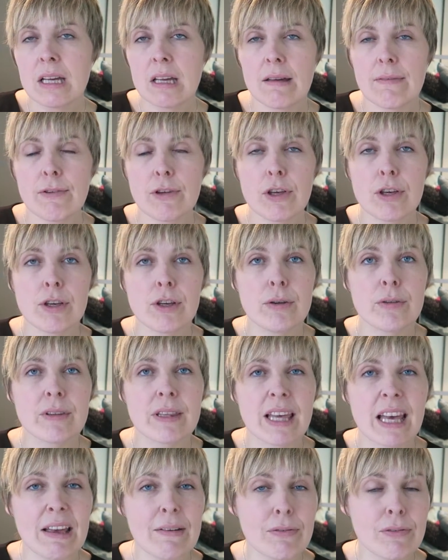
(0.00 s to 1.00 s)
If you use
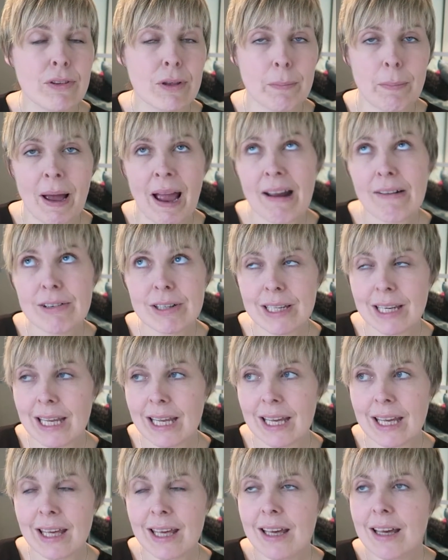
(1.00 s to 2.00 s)
GIFs,
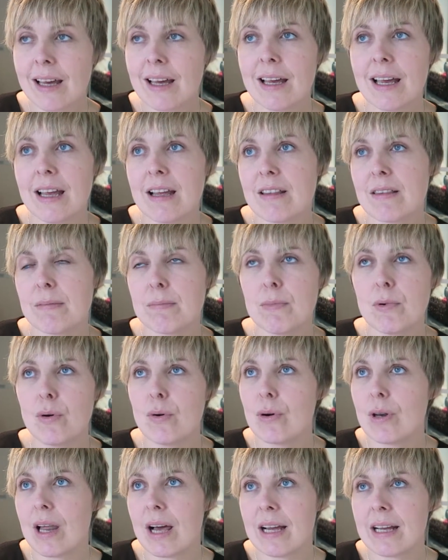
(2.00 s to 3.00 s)
apparently it's
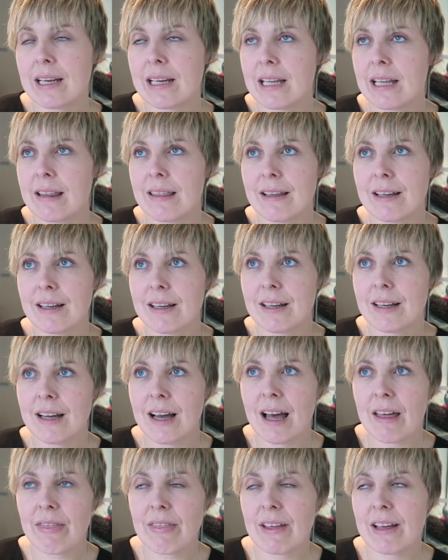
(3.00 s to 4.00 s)
more likely that,
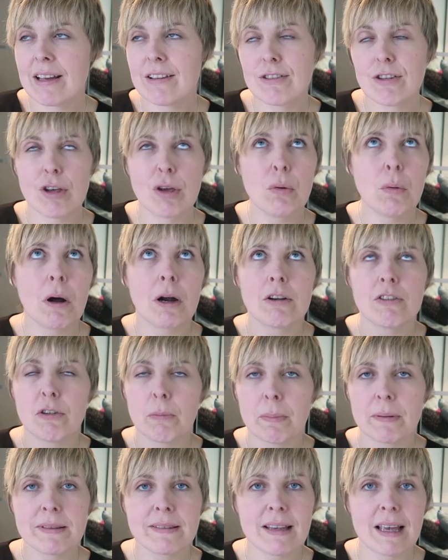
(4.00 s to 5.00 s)
I think
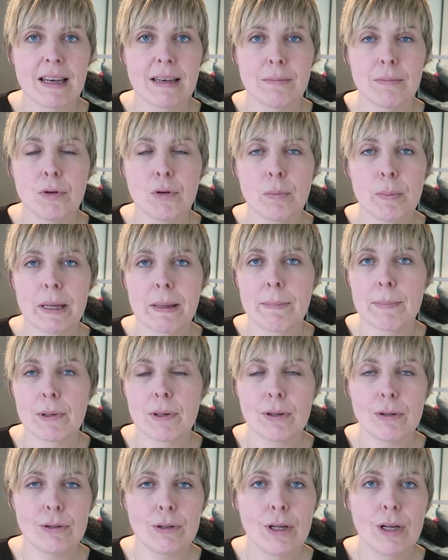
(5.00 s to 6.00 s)
200% more people
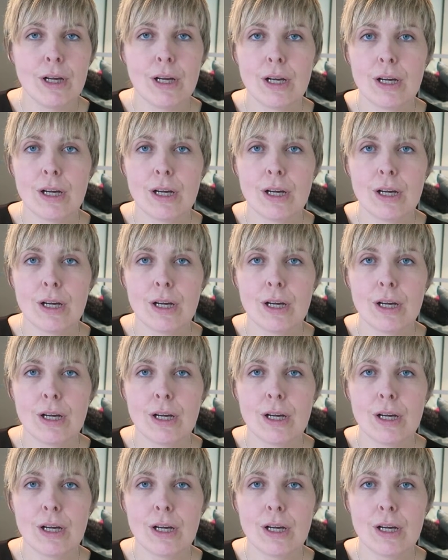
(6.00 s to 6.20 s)
will